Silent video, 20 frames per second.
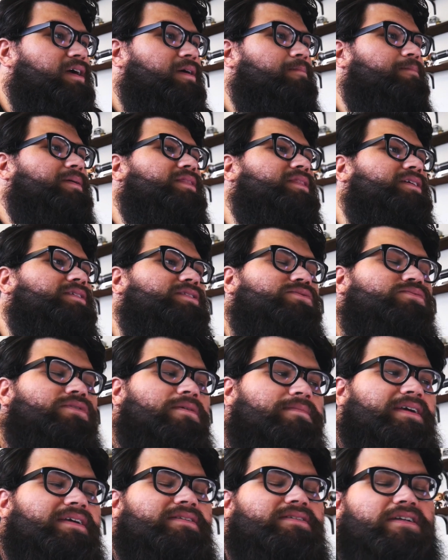But this is
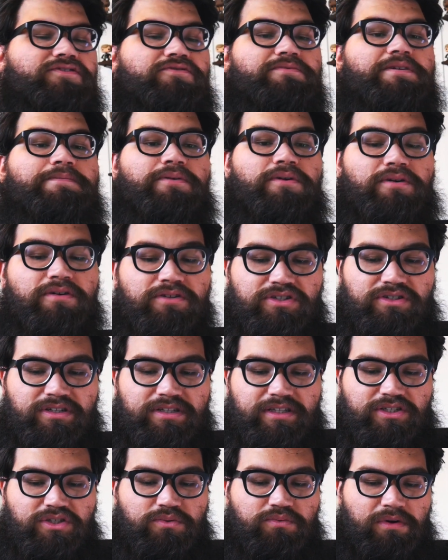what makes sense for me personally.
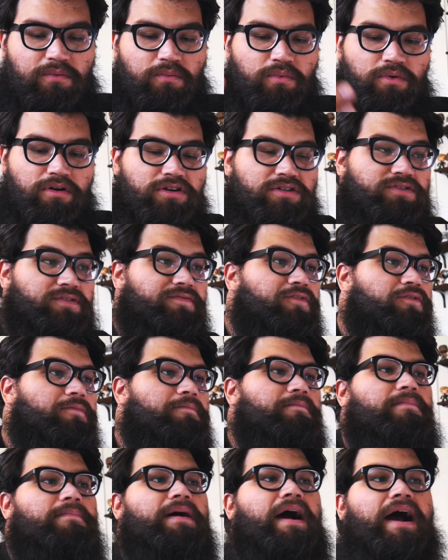This is what works for
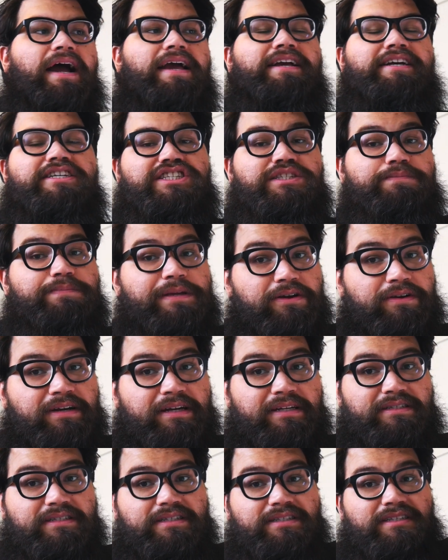my
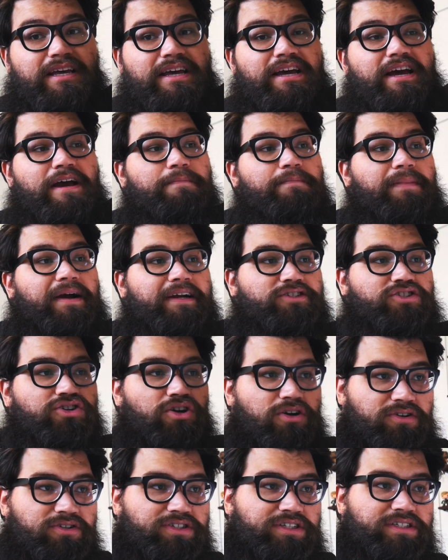experiences, my
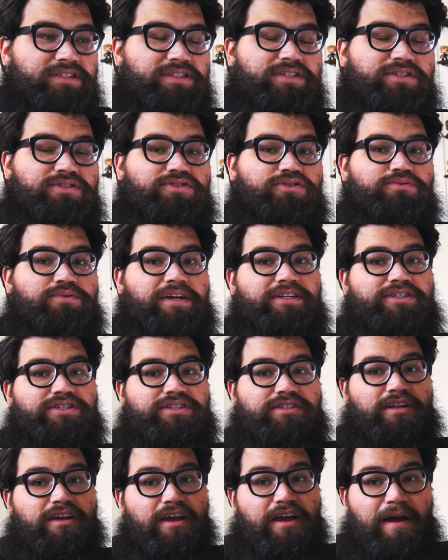charging
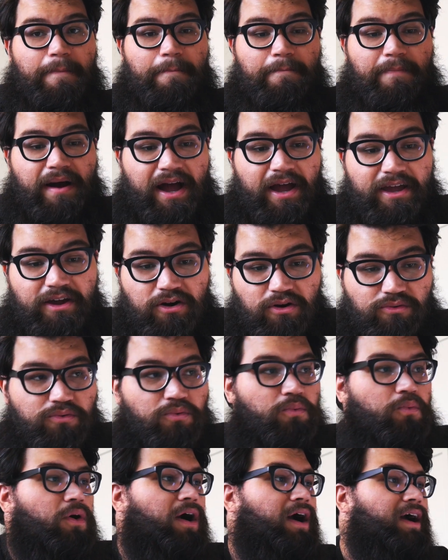situation, my
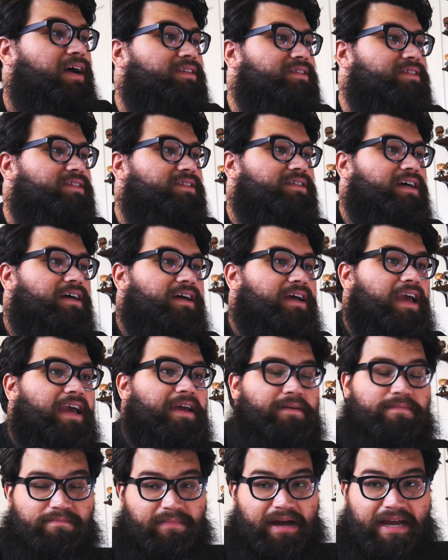own wants,
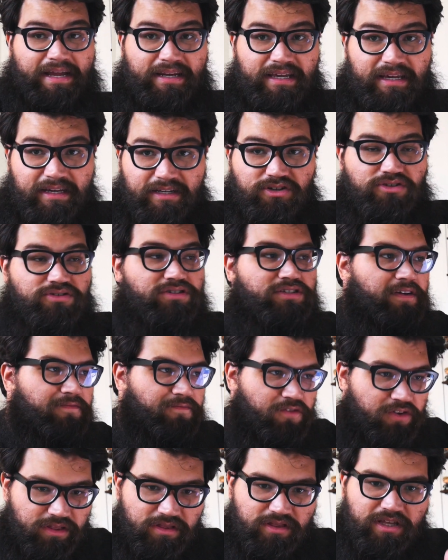and my needs are
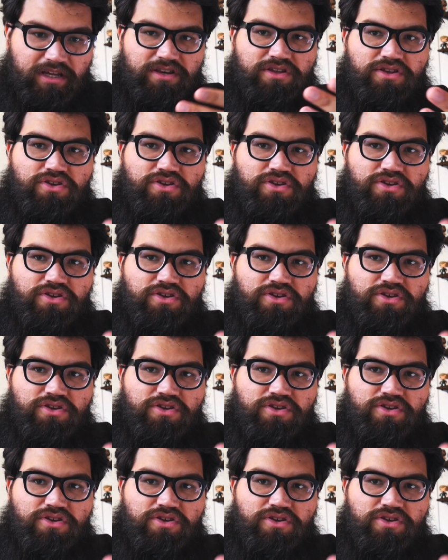different than